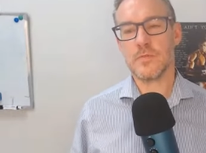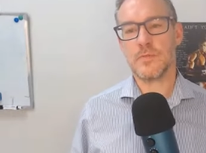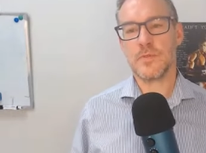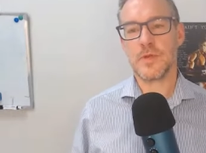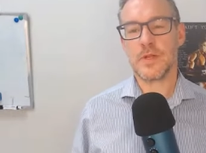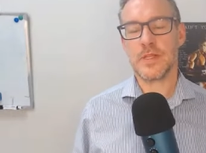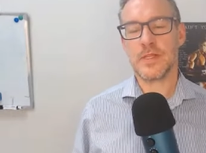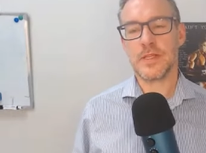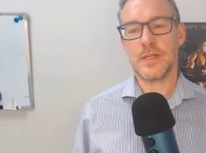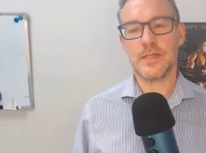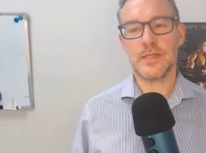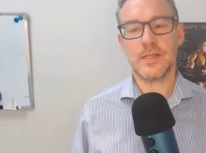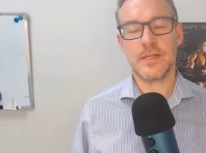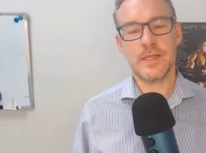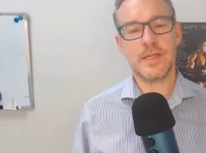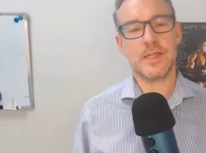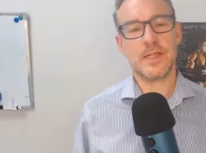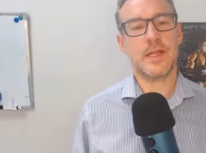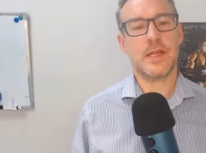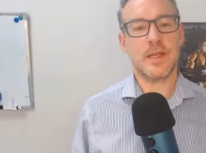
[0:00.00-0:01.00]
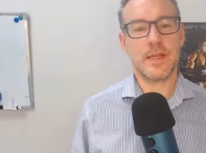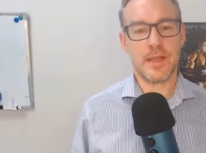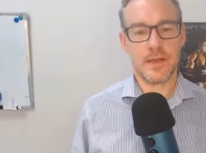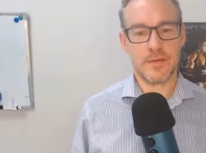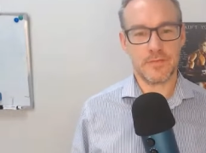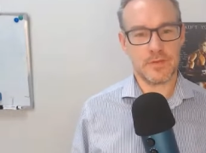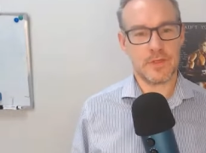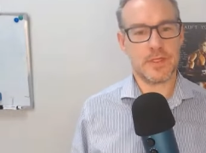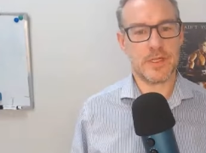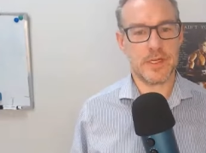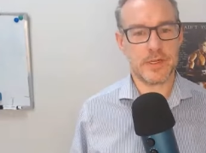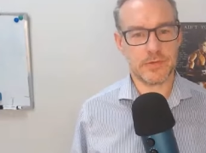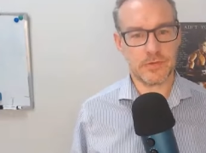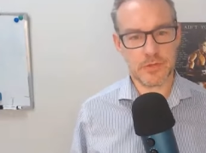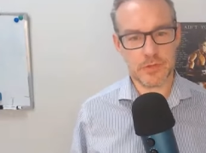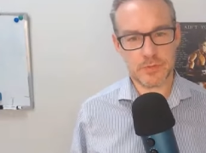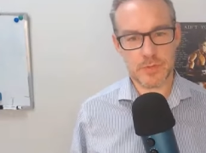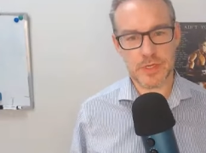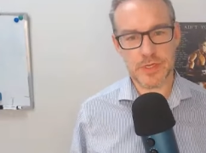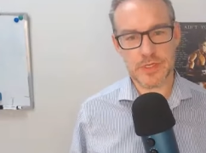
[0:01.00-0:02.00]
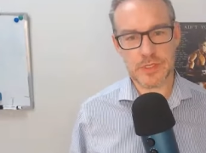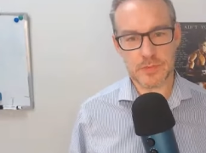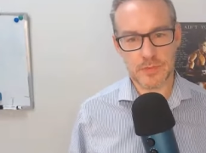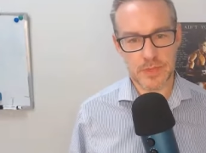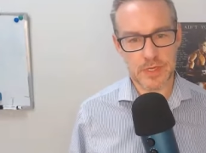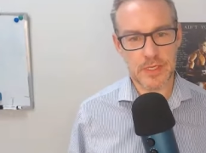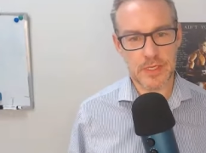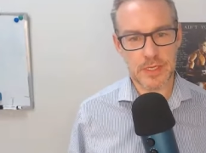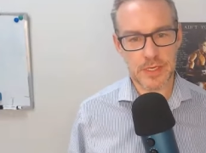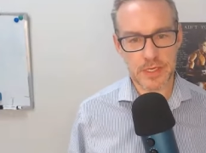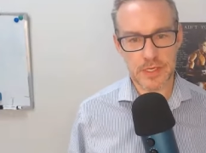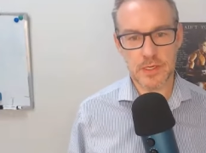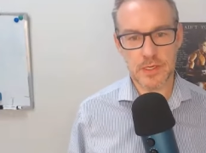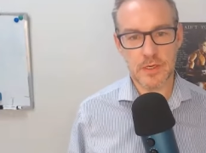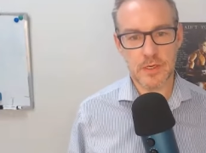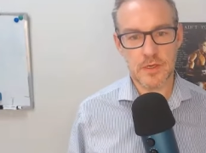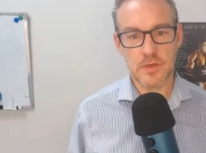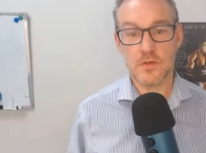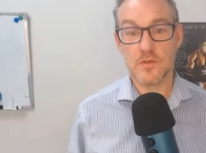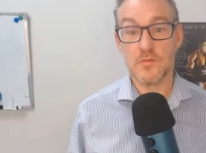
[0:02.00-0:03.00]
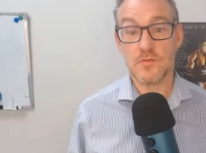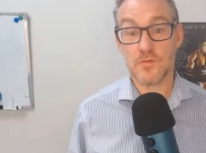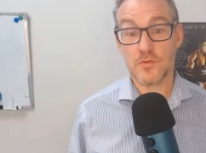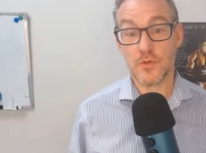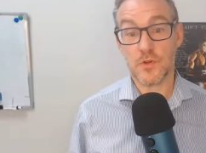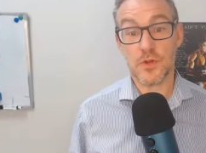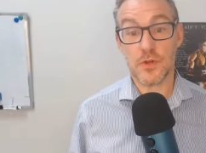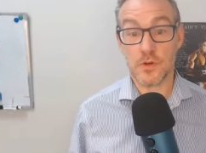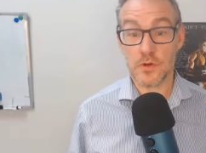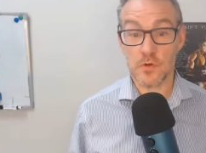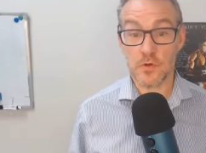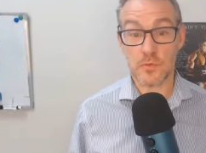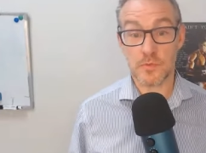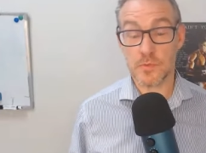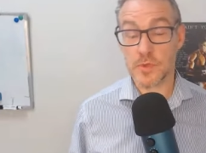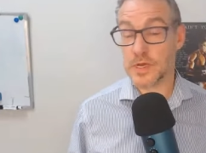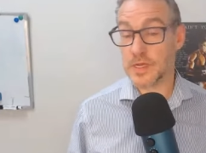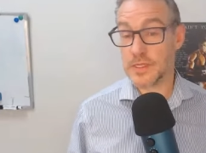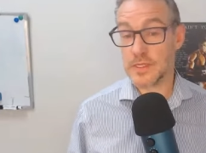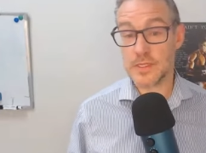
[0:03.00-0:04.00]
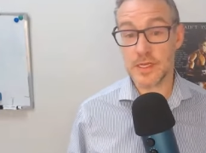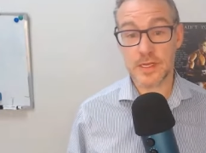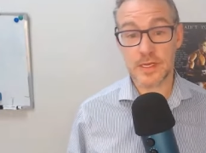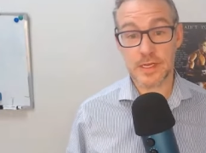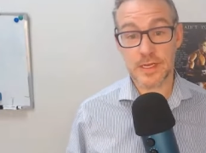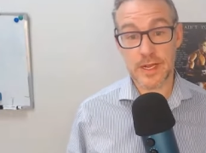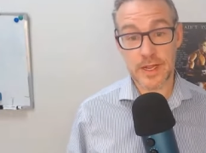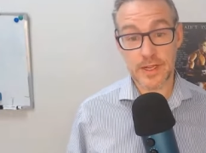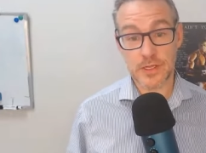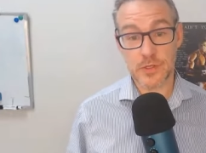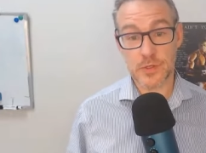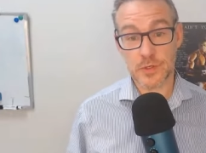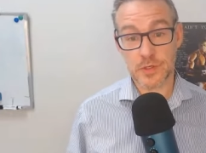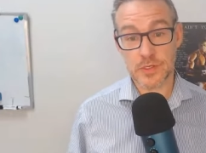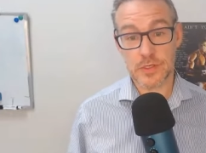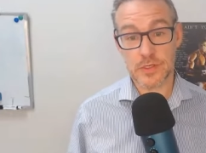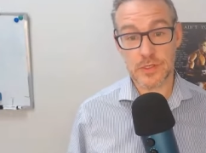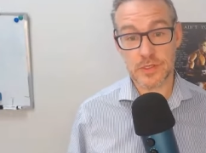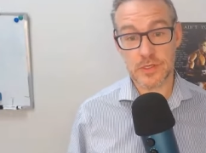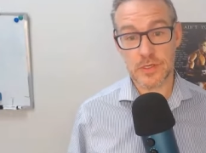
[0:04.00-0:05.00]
But at the end of the day, you have to take responsibility for your own mindset and actions.